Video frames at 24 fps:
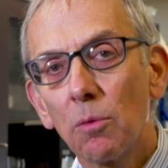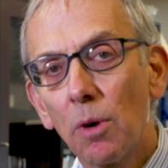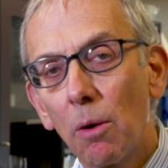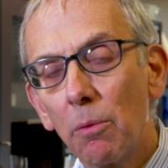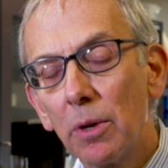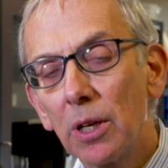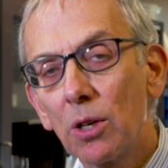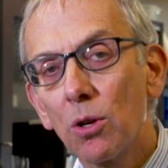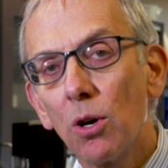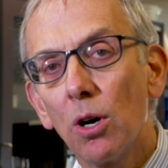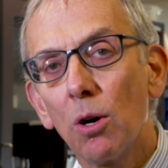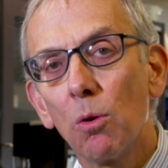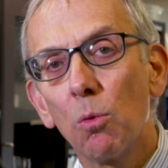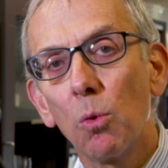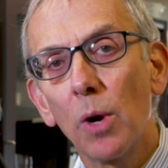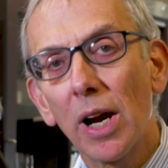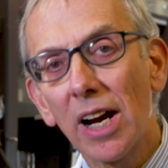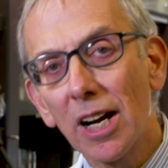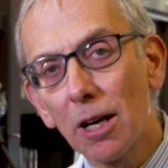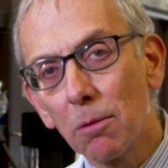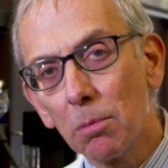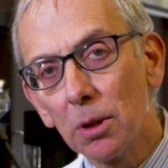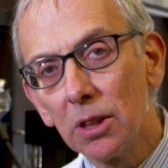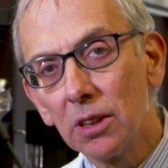what we call
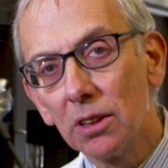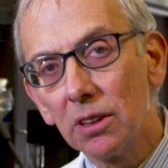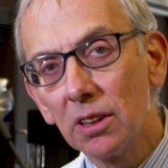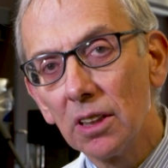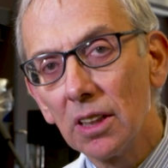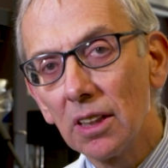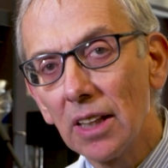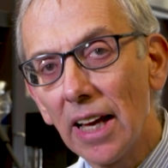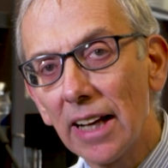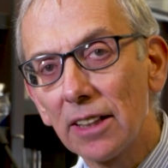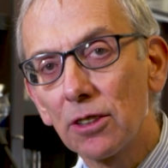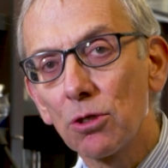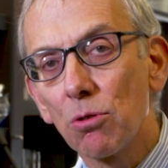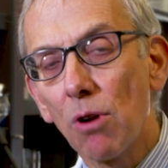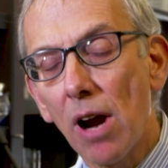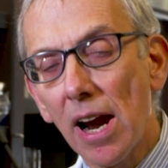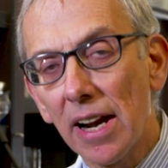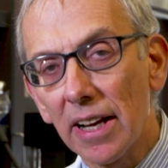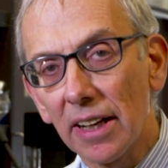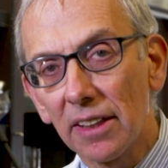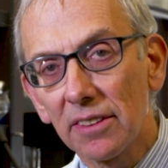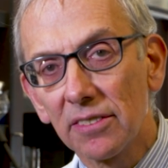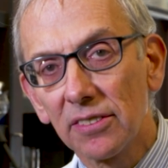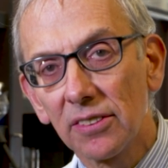wearable
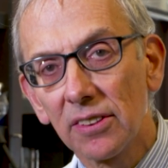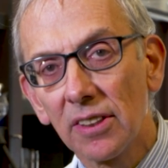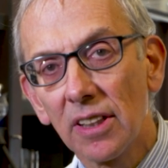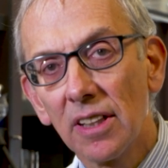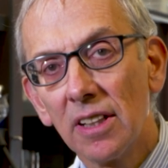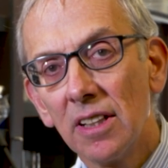electronics.